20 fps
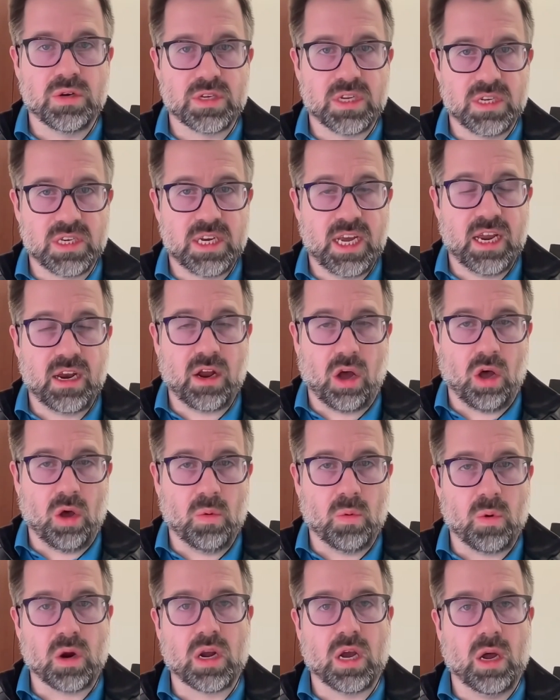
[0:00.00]
instead
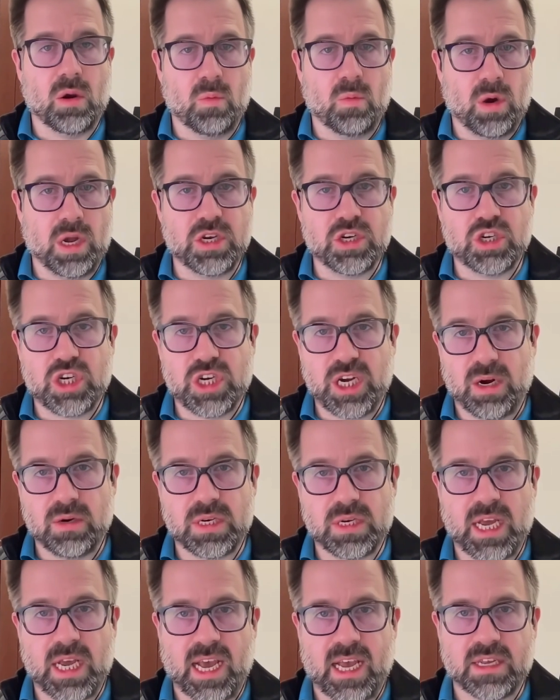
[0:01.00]
all work on one
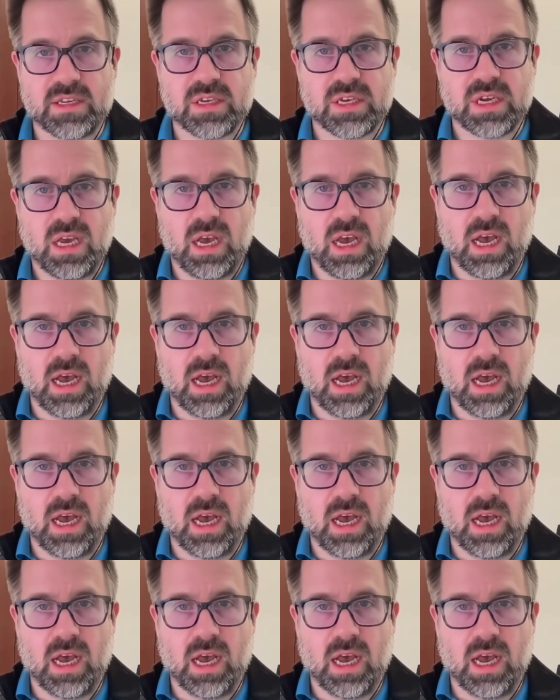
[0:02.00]
shared task,